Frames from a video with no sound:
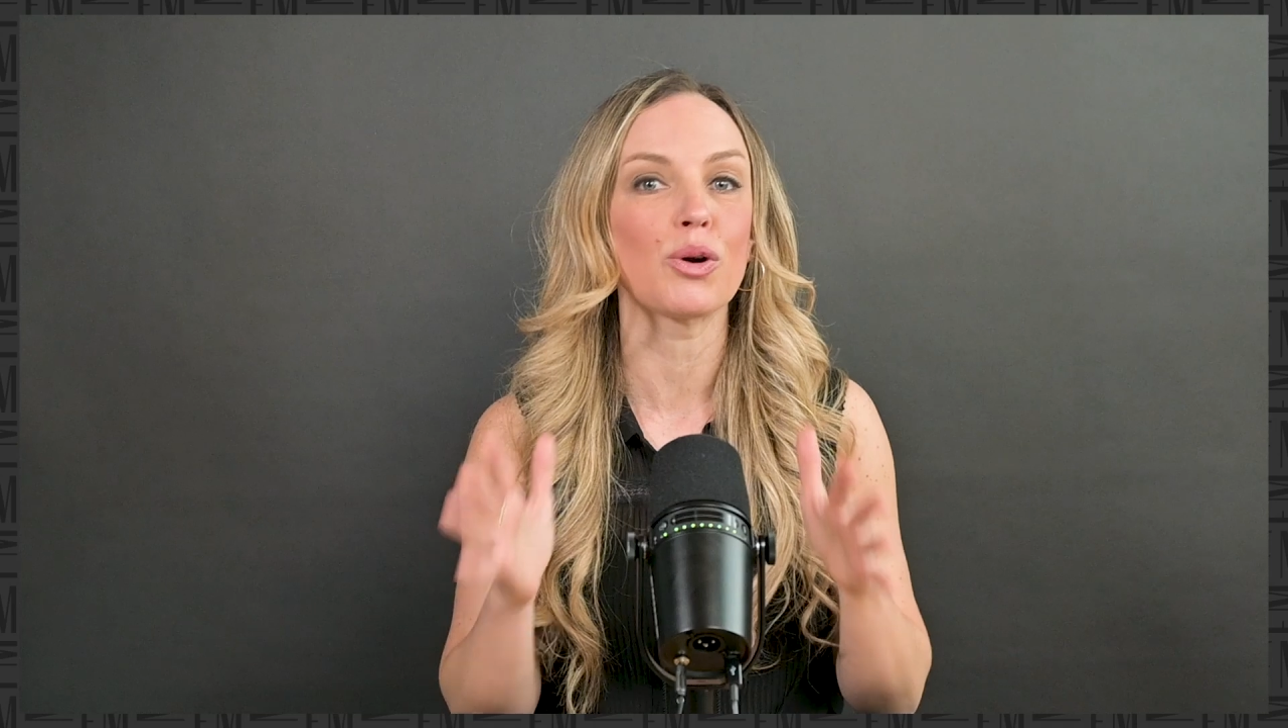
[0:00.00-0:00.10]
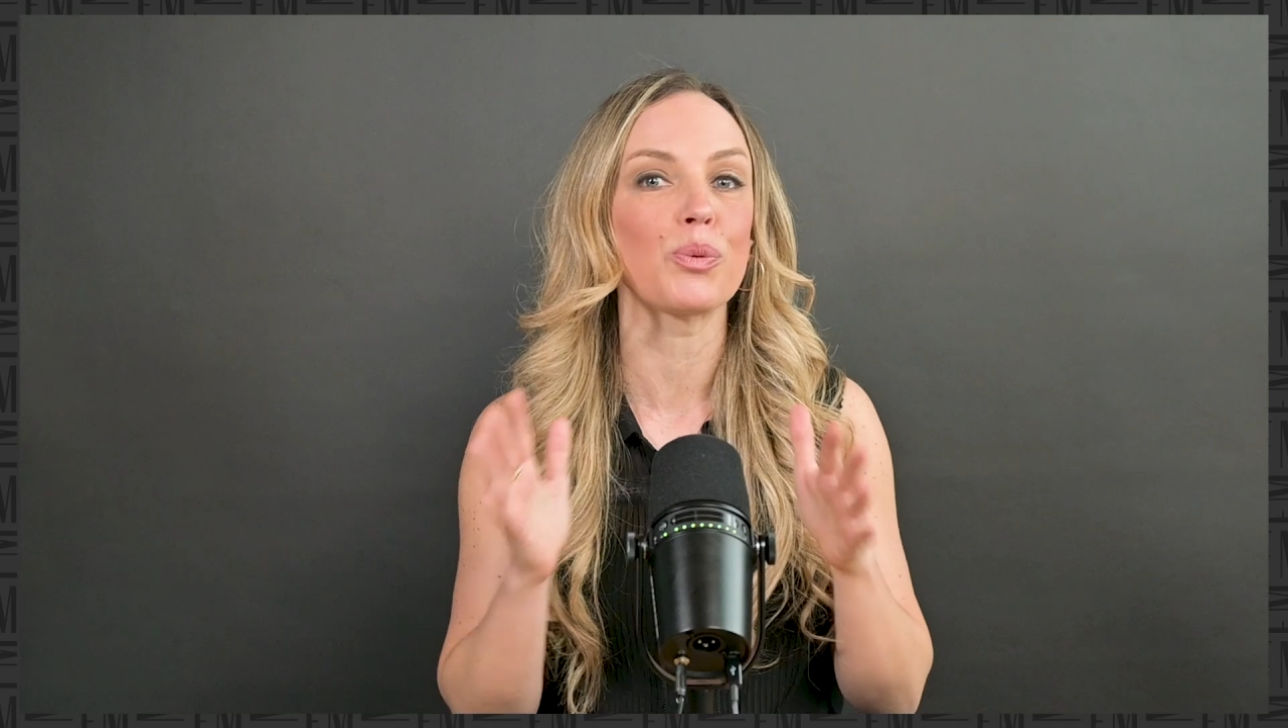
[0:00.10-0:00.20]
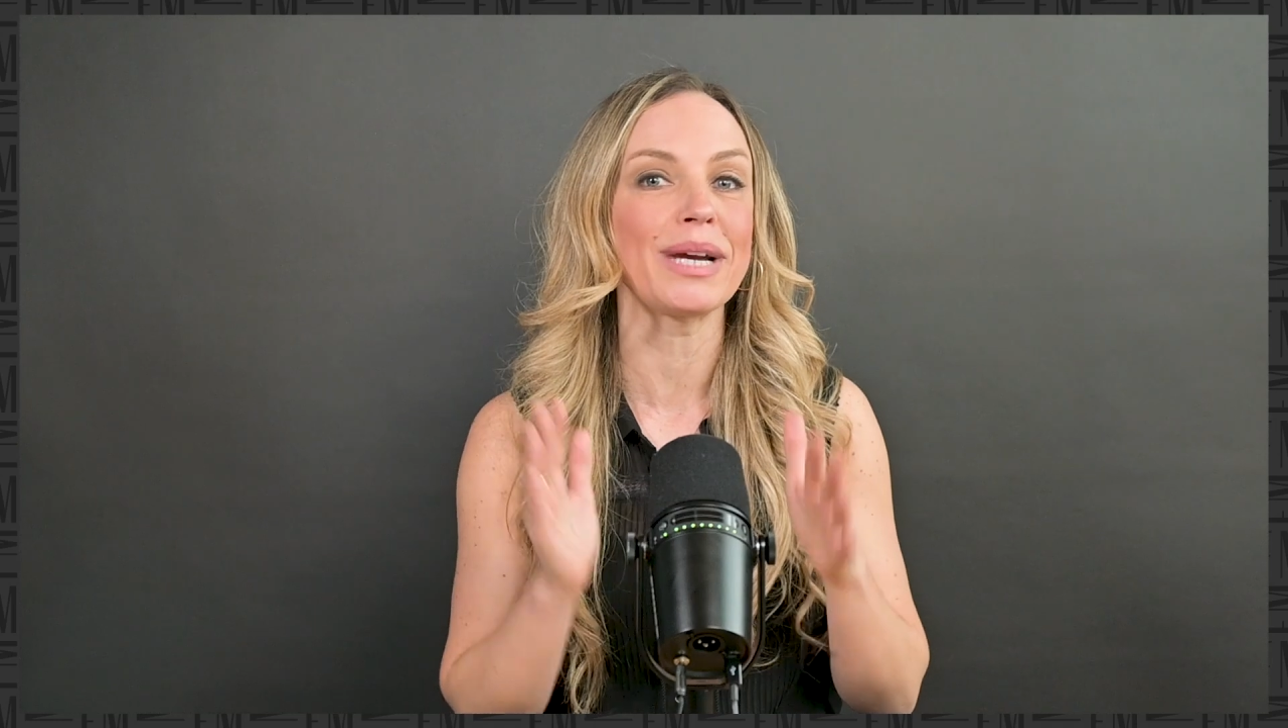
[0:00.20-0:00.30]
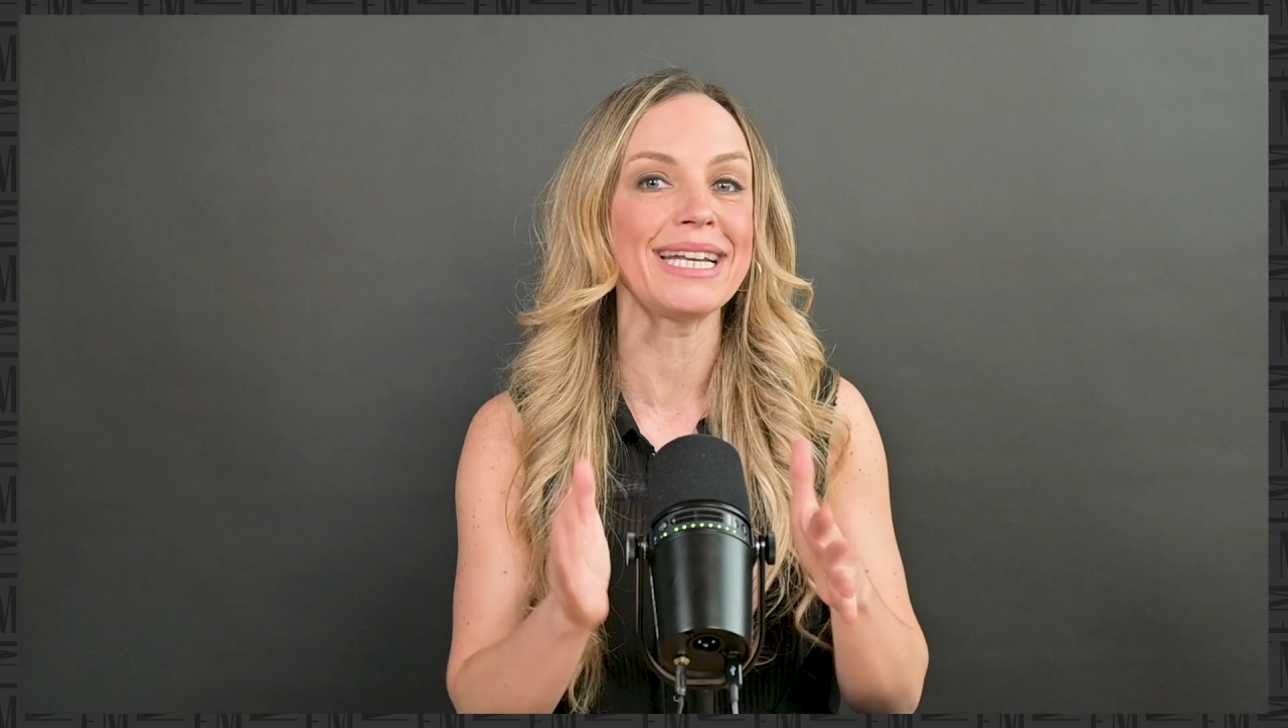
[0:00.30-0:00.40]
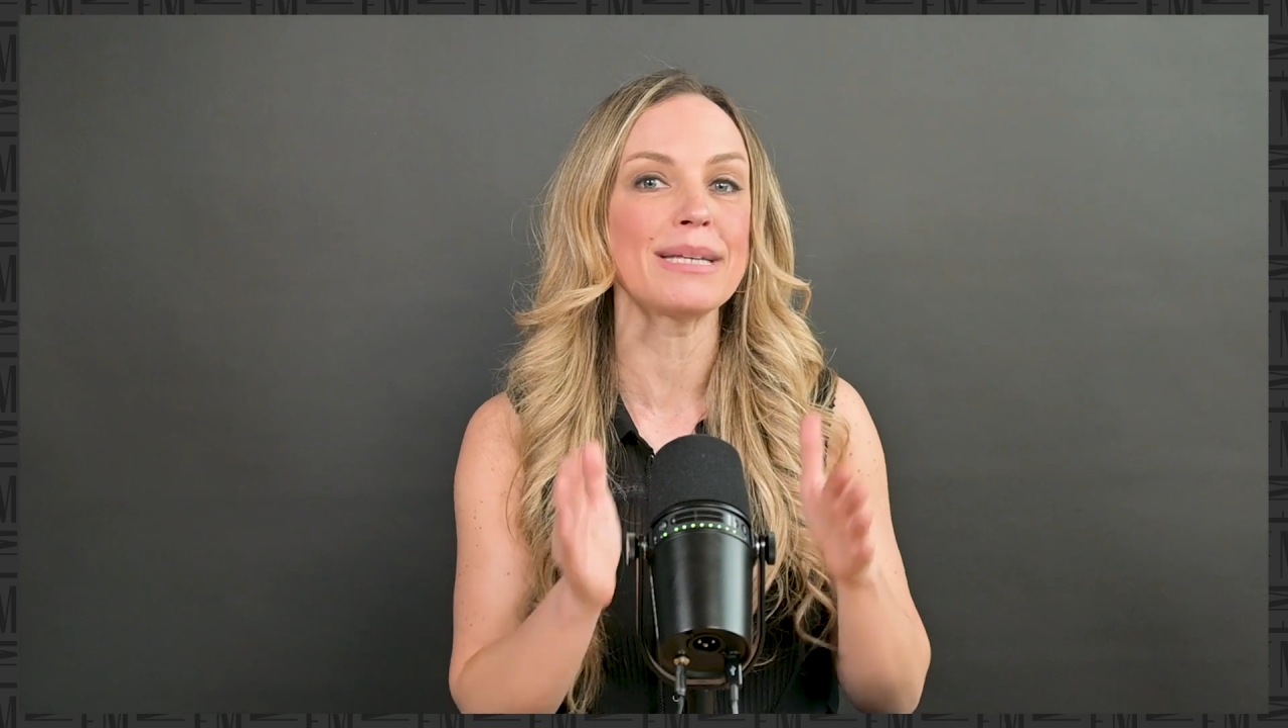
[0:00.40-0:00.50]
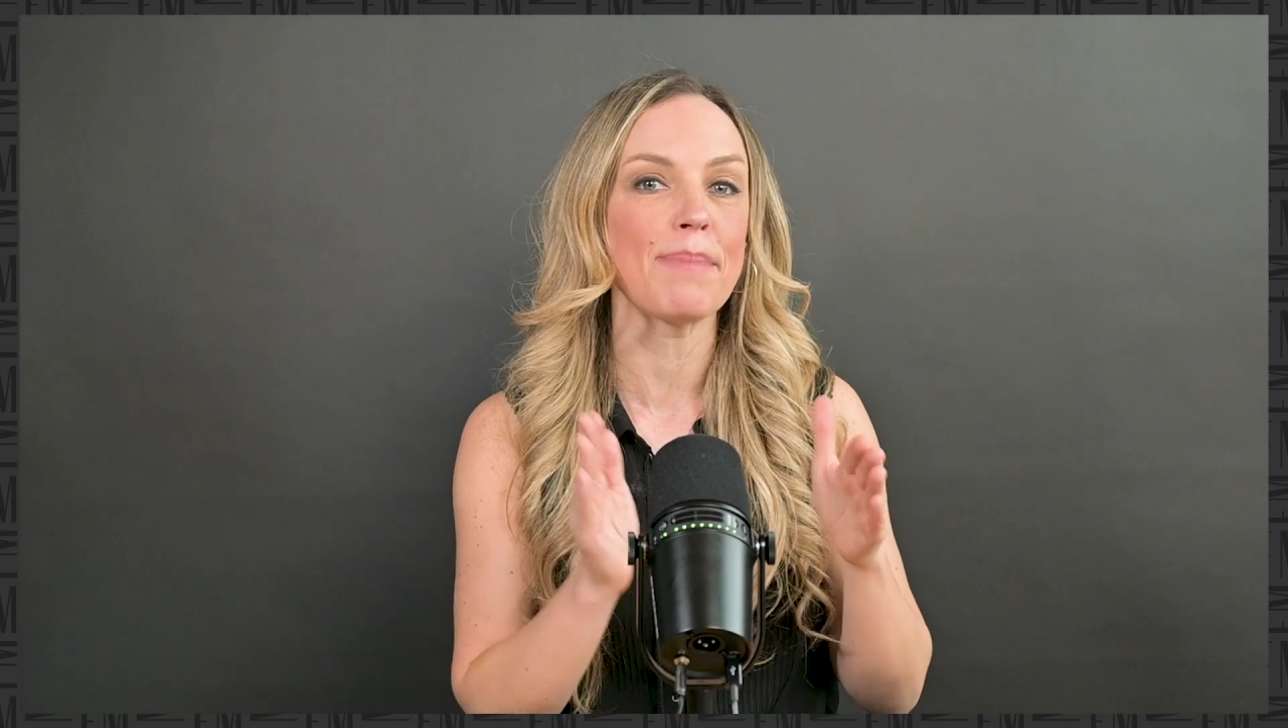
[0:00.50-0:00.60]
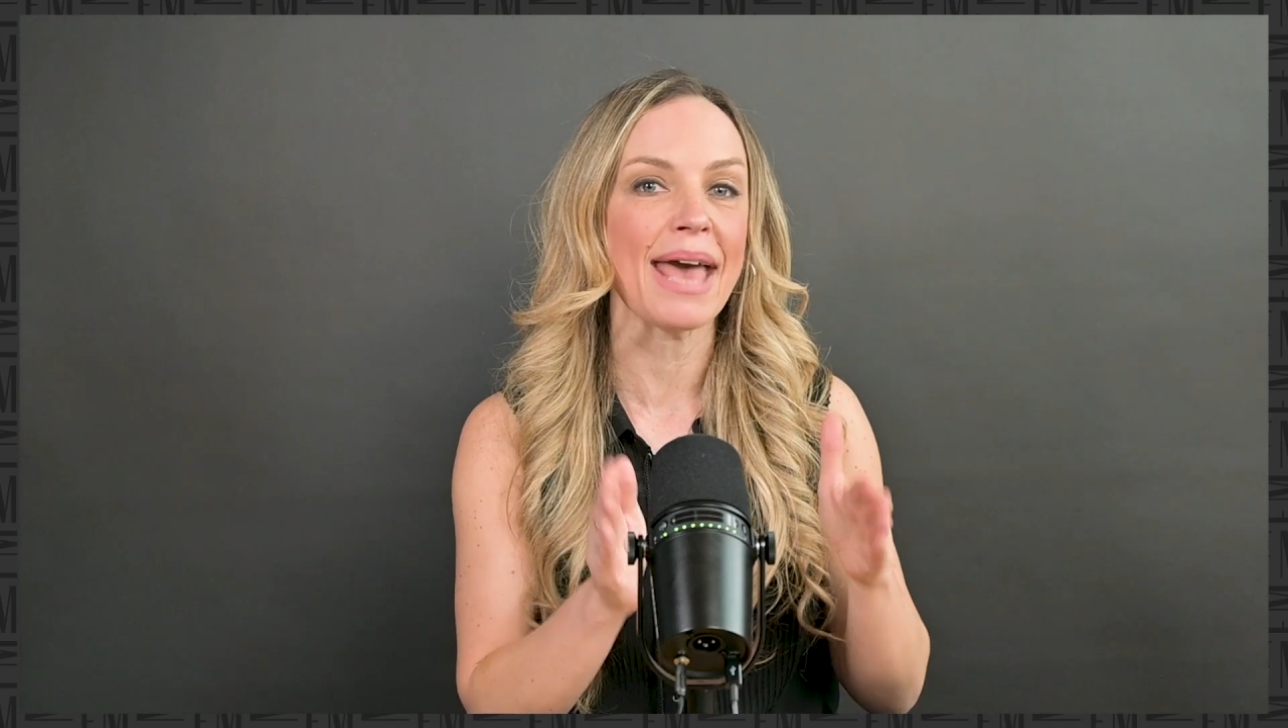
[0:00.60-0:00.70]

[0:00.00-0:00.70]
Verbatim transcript: agreed to